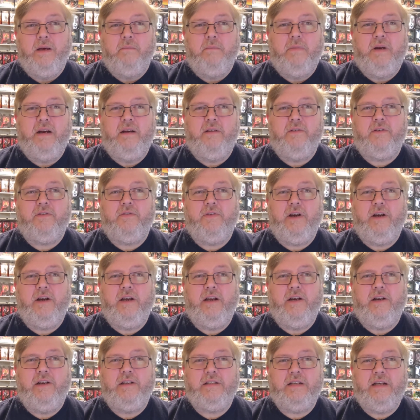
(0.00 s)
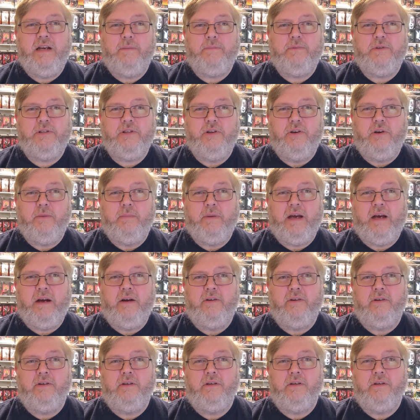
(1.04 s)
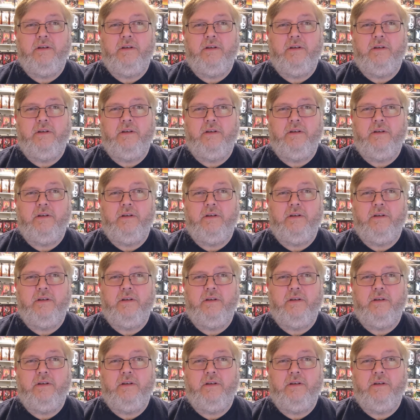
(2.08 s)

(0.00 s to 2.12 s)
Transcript: But it was a very interesting episode about,